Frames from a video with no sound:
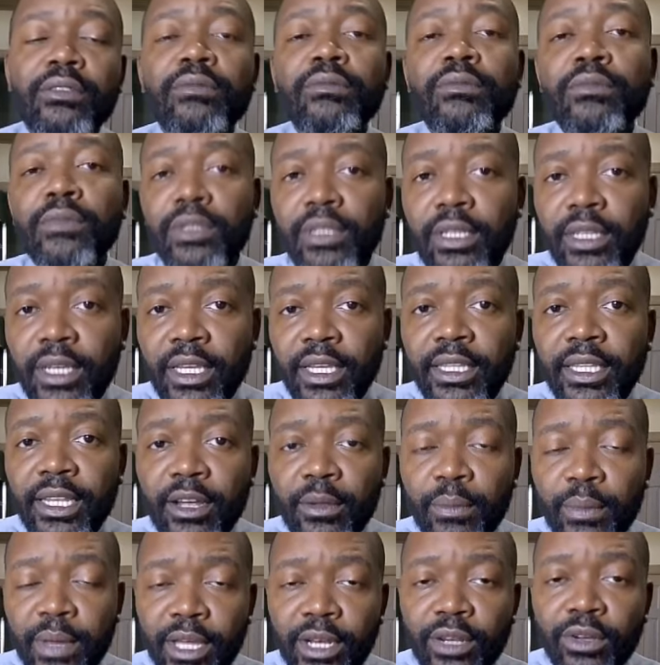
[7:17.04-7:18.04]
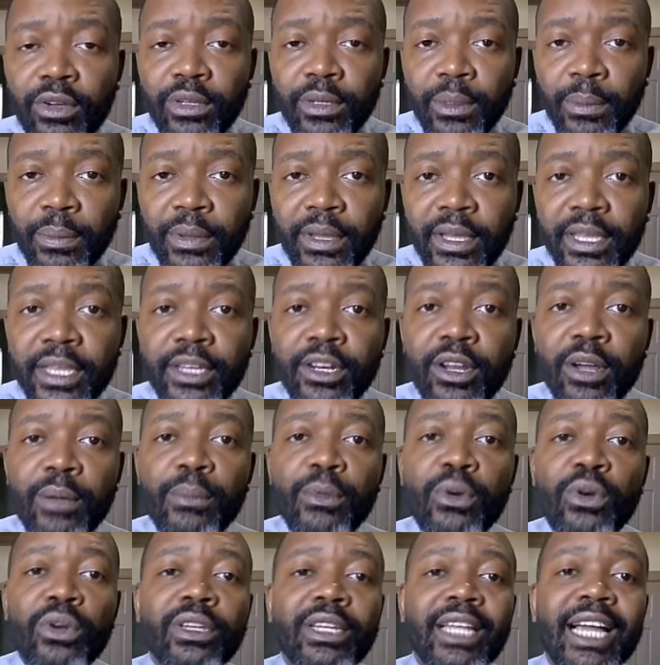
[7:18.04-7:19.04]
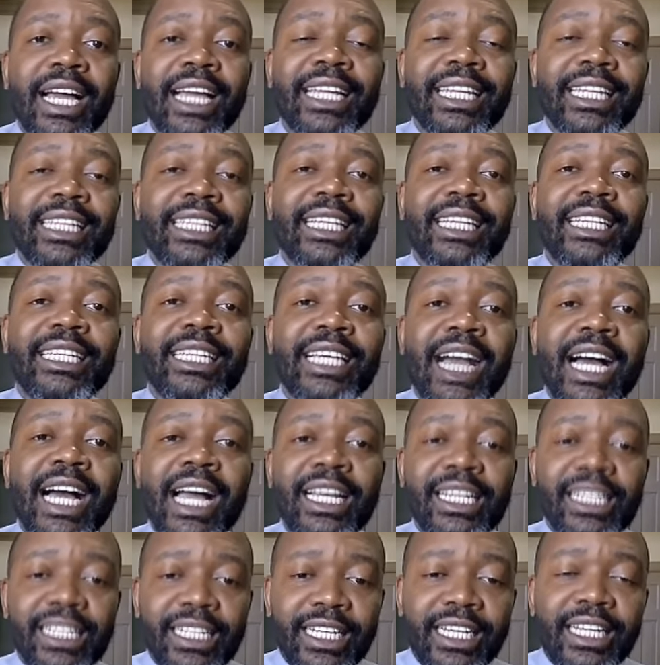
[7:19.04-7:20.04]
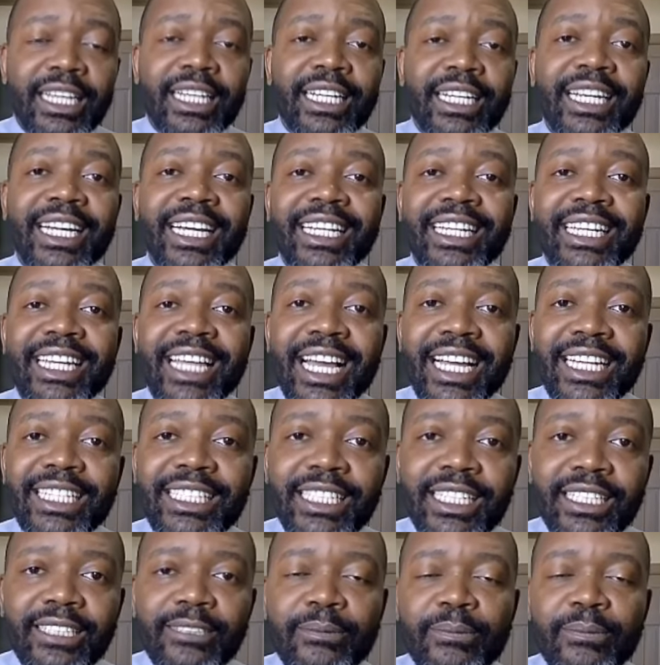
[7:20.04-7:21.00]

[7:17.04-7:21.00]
in their medical opinion, are more likely than not connected.